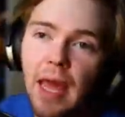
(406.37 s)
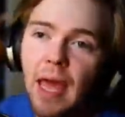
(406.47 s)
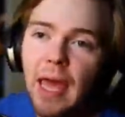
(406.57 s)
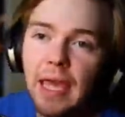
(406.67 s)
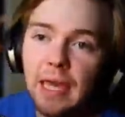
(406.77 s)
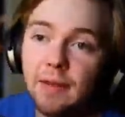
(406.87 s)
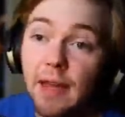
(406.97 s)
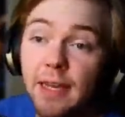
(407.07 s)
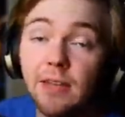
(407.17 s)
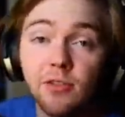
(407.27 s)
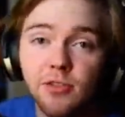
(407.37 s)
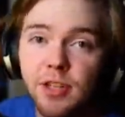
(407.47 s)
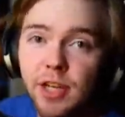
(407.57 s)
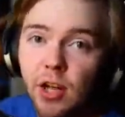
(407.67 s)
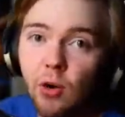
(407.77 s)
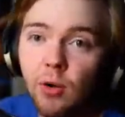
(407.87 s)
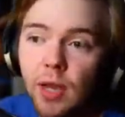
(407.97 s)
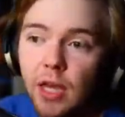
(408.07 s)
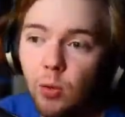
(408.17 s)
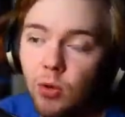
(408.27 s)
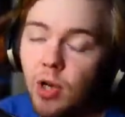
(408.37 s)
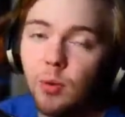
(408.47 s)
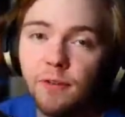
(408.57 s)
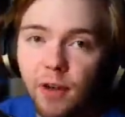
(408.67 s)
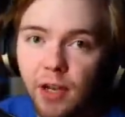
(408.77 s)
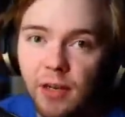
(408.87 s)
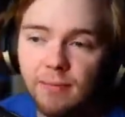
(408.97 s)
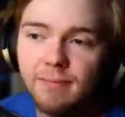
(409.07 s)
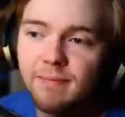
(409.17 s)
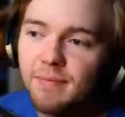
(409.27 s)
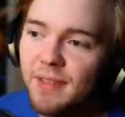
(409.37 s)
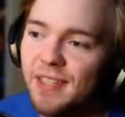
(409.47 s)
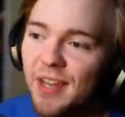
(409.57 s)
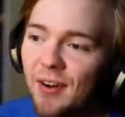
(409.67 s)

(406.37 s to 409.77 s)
and that cancels the nano, and it will not refund it. So